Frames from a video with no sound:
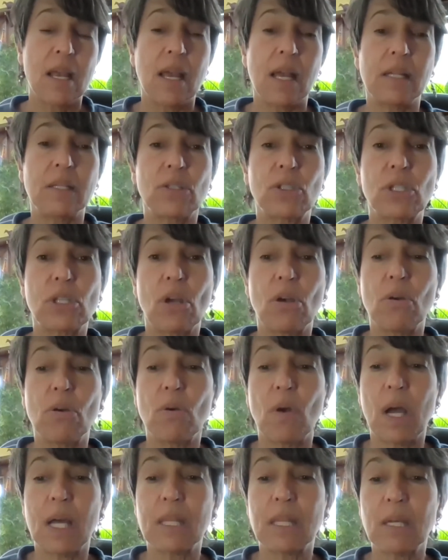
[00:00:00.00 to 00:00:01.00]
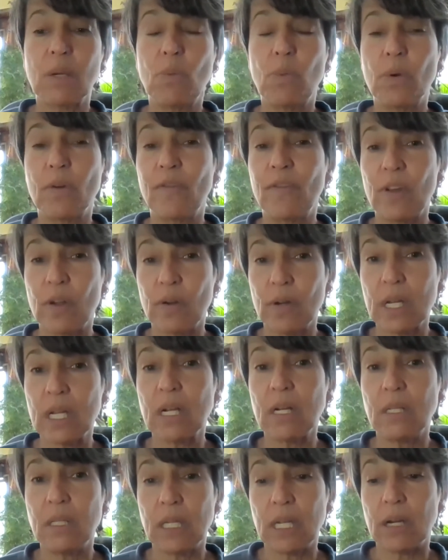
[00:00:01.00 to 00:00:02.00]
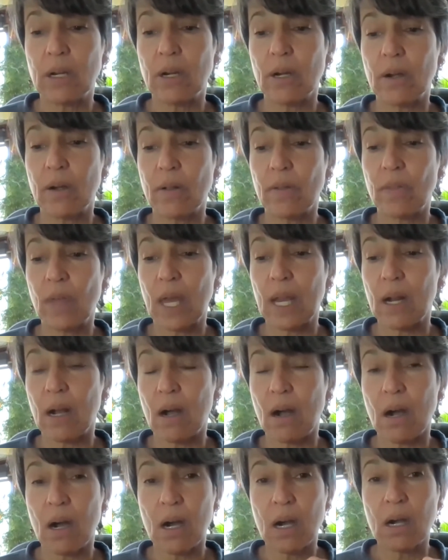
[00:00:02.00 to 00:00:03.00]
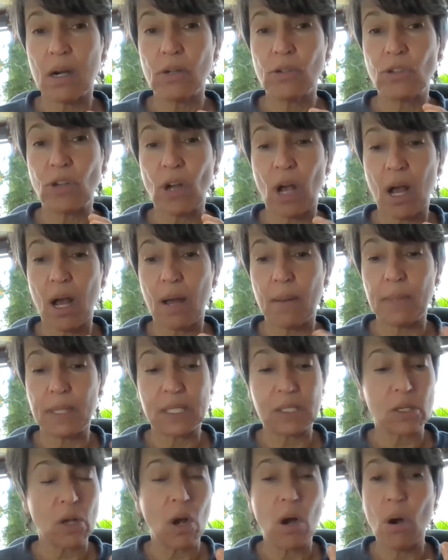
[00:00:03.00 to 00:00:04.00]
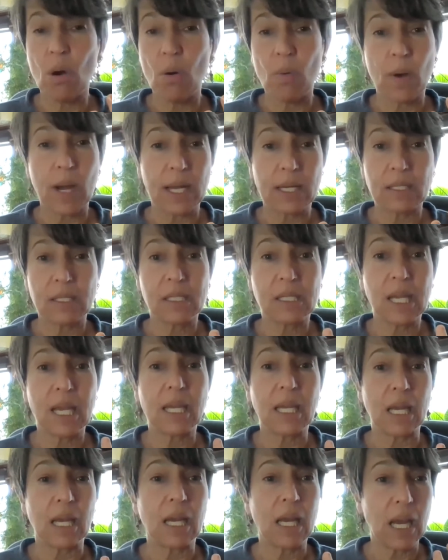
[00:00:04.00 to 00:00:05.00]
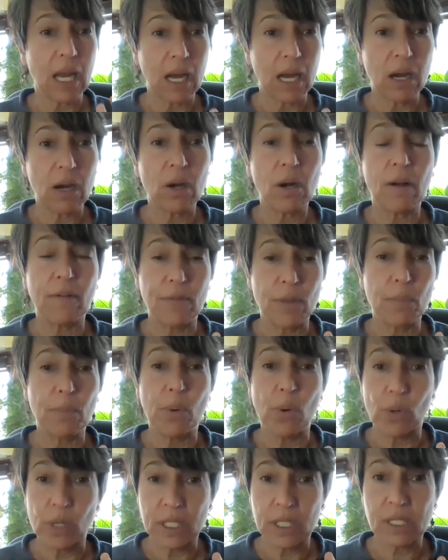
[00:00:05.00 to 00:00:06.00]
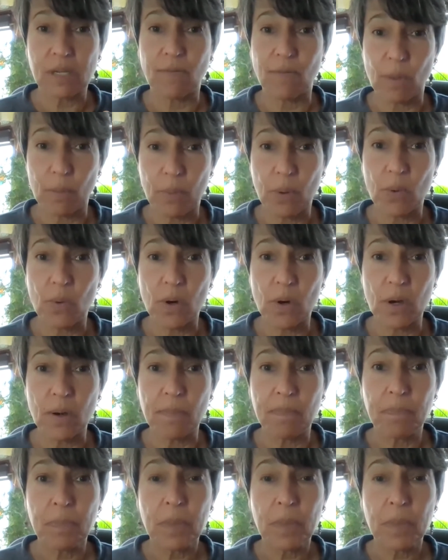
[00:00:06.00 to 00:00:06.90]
And so I think we're very clear that our job is always taking care of the poorest of the poor,